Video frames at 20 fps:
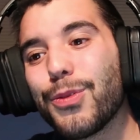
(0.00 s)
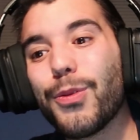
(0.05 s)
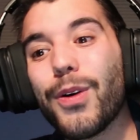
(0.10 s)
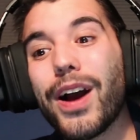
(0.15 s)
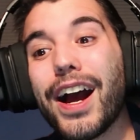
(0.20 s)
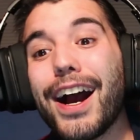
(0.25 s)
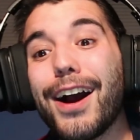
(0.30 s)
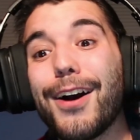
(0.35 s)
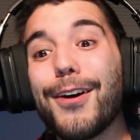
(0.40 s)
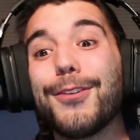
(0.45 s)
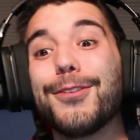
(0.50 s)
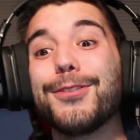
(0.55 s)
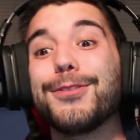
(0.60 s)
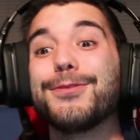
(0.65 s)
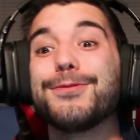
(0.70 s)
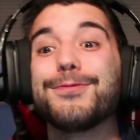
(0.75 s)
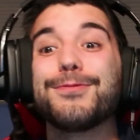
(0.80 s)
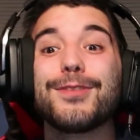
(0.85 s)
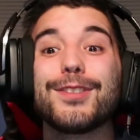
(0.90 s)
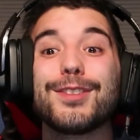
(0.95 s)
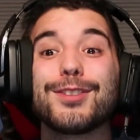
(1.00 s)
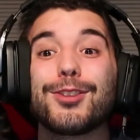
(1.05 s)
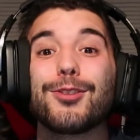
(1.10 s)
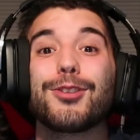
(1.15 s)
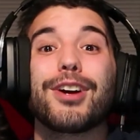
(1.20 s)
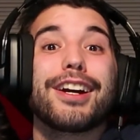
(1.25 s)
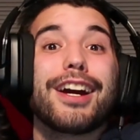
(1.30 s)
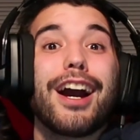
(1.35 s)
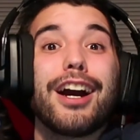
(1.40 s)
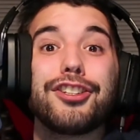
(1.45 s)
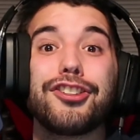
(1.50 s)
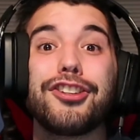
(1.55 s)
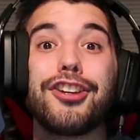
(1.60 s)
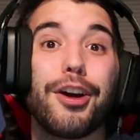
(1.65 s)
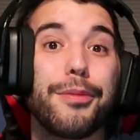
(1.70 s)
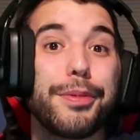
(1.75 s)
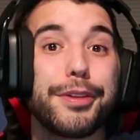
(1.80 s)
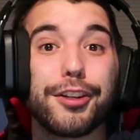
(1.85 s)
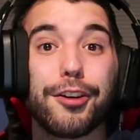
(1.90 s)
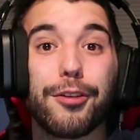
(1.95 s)
wow. So
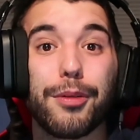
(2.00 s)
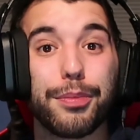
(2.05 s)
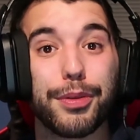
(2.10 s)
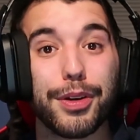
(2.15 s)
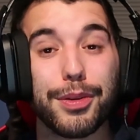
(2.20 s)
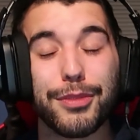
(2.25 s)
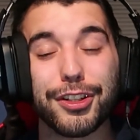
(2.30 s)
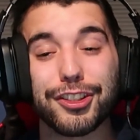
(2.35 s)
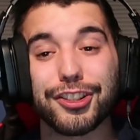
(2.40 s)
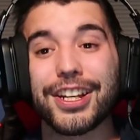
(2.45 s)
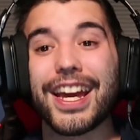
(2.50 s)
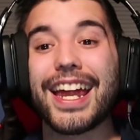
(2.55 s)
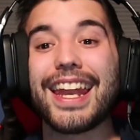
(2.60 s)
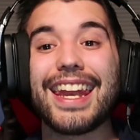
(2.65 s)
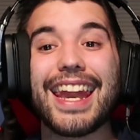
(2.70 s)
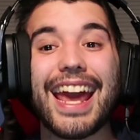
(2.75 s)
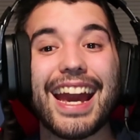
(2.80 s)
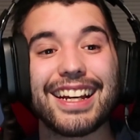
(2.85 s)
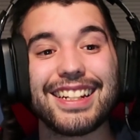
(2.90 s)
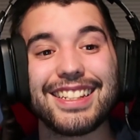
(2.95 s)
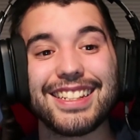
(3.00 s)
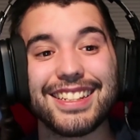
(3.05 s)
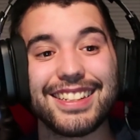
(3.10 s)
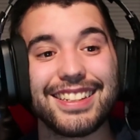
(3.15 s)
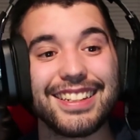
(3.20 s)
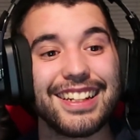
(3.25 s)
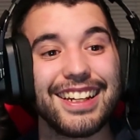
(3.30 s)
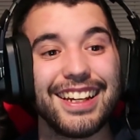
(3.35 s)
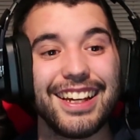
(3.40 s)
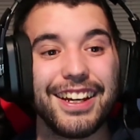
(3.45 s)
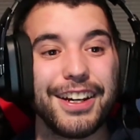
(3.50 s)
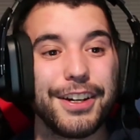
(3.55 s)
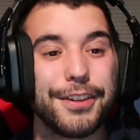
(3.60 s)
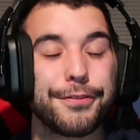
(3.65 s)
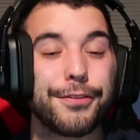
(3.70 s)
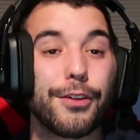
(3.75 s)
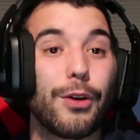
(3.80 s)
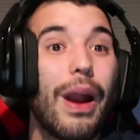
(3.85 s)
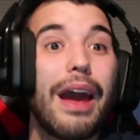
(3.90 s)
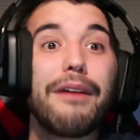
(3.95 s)
Kakashi and Obito are pretty much connected
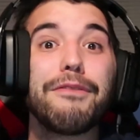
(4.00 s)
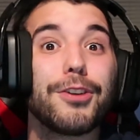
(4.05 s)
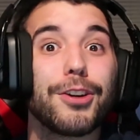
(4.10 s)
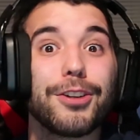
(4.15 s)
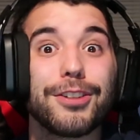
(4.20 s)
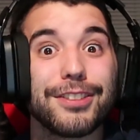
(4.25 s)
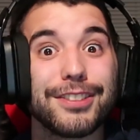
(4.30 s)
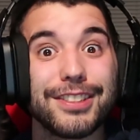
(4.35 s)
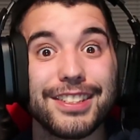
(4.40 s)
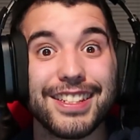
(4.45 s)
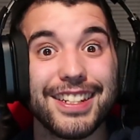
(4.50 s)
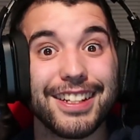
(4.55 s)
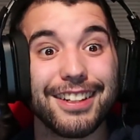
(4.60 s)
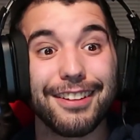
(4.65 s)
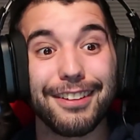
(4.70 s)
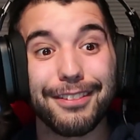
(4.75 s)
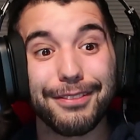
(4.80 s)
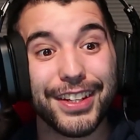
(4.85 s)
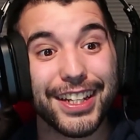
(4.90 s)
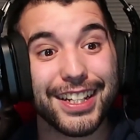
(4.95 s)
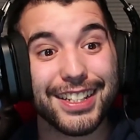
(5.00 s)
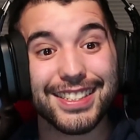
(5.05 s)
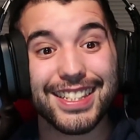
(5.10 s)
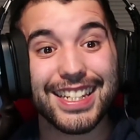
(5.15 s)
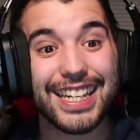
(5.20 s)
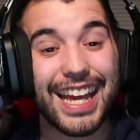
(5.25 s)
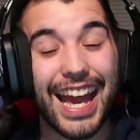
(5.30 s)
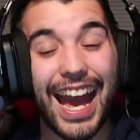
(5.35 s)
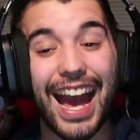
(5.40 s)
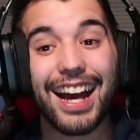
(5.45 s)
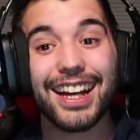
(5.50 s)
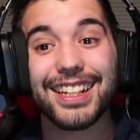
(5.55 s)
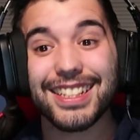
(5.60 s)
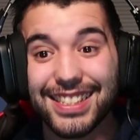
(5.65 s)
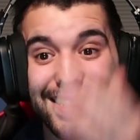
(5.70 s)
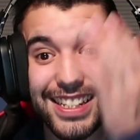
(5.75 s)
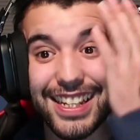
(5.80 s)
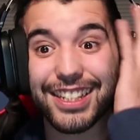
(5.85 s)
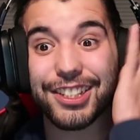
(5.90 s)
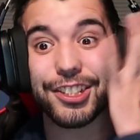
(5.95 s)
forever still because he
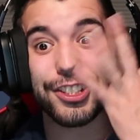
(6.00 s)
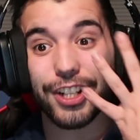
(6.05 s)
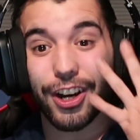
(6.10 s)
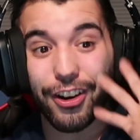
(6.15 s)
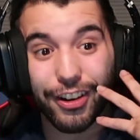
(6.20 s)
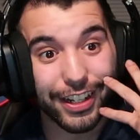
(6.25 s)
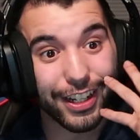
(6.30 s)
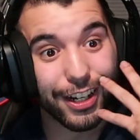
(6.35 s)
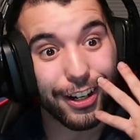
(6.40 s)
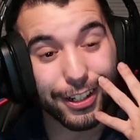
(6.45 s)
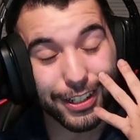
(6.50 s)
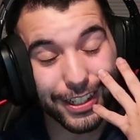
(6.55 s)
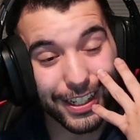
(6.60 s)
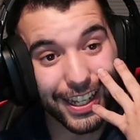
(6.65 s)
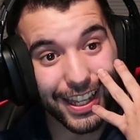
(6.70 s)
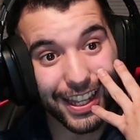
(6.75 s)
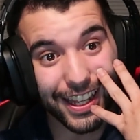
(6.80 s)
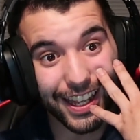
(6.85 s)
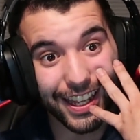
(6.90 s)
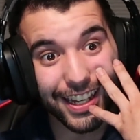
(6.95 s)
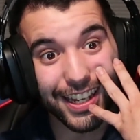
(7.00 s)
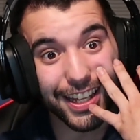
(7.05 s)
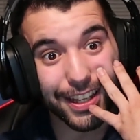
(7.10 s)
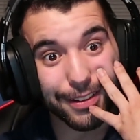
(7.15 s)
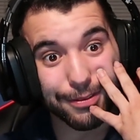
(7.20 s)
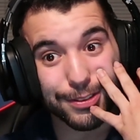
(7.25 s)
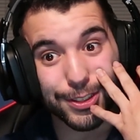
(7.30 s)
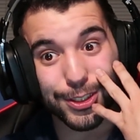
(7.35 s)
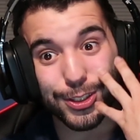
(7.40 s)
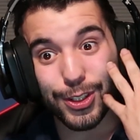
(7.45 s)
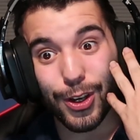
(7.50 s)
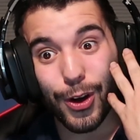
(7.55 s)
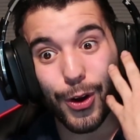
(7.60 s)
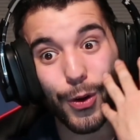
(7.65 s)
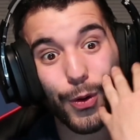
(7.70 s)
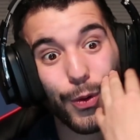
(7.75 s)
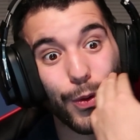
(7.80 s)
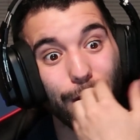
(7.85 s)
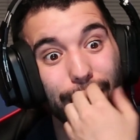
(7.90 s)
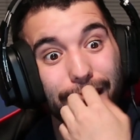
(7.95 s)
has his Sharingan in him.
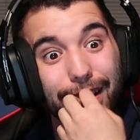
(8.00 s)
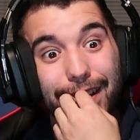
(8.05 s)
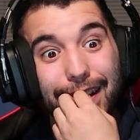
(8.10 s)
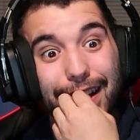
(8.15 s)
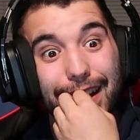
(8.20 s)
So